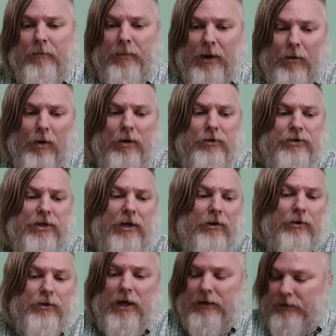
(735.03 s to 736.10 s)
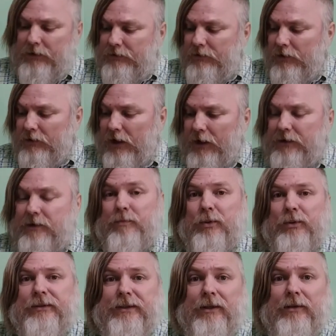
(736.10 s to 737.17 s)
But I want to tell you that
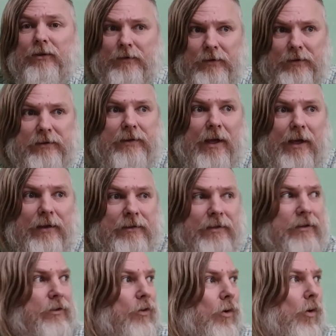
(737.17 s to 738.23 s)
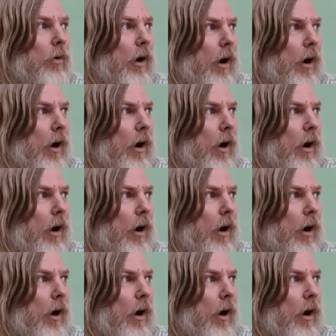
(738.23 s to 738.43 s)
90% of the science is wrong.